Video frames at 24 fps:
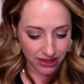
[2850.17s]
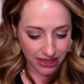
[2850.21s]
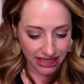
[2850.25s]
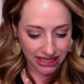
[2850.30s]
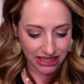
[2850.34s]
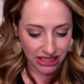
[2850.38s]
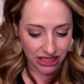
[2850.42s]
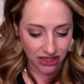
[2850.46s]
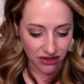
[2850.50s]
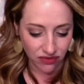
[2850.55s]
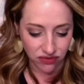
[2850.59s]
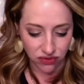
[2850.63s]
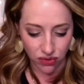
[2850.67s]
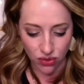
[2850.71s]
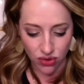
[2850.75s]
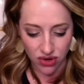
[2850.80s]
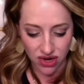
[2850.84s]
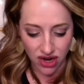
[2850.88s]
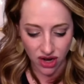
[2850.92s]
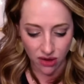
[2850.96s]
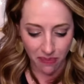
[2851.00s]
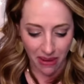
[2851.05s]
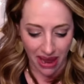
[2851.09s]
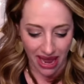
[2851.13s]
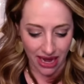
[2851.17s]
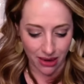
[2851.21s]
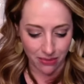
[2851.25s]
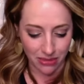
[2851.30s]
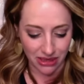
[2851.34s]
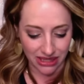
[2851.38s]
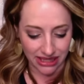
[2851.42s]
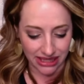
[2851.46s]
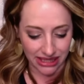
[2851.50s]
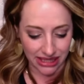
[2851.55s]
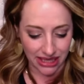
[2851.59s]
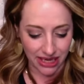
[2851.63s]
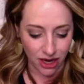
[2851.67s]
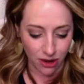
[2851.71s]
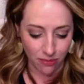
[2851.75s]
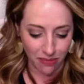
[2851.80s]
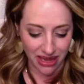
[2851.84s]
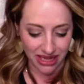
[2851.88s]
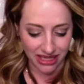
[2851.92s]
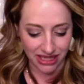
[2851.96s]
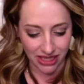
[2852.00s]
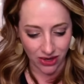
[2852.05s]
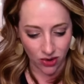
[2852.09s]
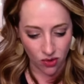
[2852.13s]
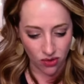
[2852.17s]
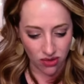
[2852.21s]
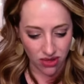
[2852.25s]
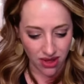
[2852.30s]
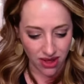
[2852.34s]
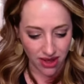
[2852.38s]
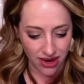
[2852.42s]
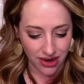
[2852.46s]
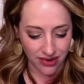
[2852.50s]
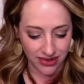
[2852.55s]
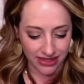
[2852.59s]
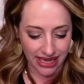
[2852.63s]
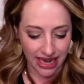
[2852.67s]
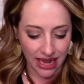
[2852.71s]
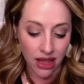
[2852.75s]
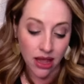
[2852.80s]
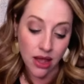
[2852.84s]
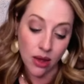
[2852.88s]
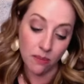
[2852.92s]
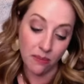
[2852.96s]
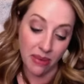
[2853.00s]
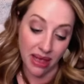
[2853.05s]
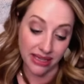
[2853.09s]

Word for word: Destin, Florida, or Panama City, or Pensacola, and I was like,